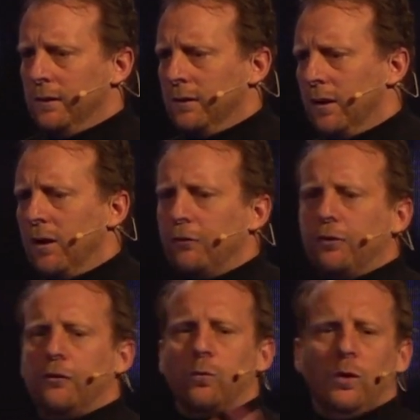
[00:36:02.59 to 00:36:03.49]
Our
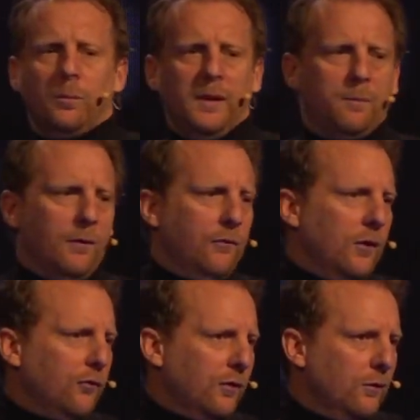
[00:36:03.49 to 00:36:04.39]
ushers will be
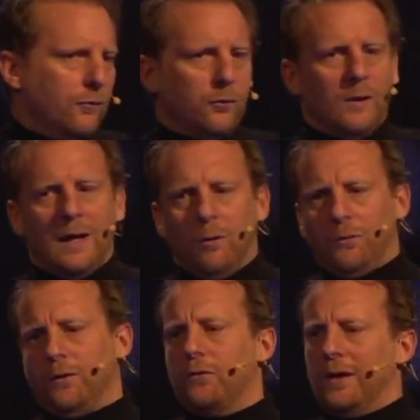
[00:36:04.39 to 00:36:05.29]
positioned throughout
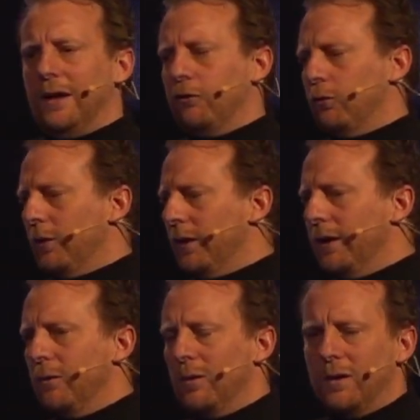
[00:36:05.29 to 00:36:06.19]
the
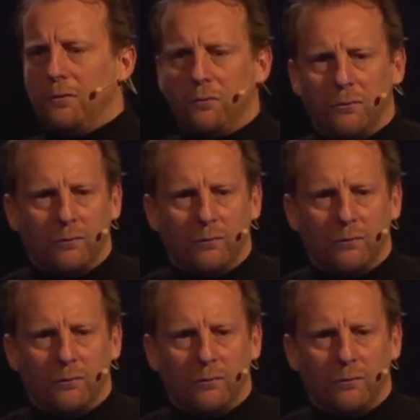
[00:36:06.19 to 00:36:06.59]
sanctuary with